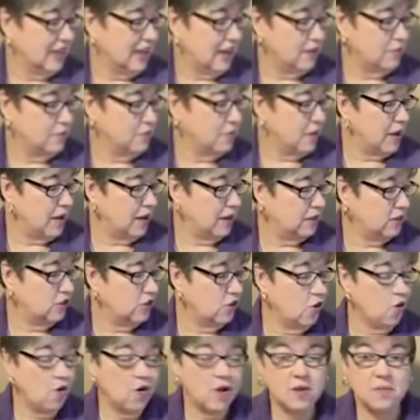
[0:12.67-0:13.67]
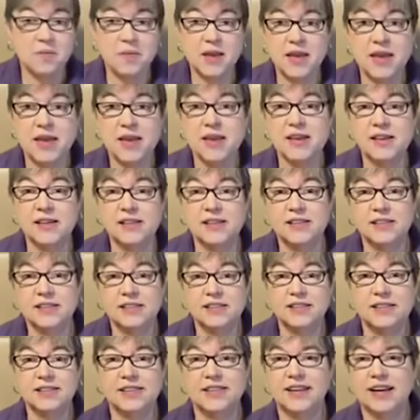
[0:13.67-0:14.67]
Everybody join me.
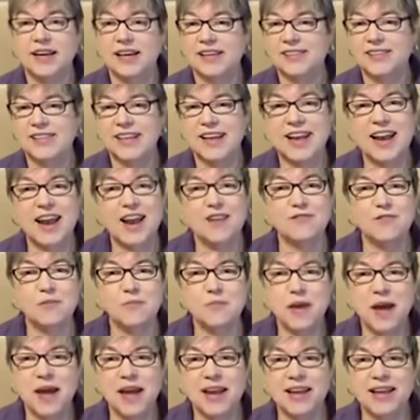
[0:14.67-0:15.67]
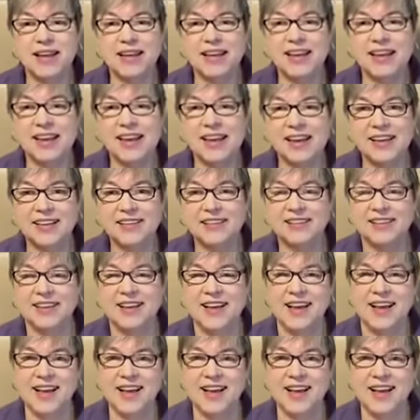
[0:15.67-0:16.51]
Said everybody again.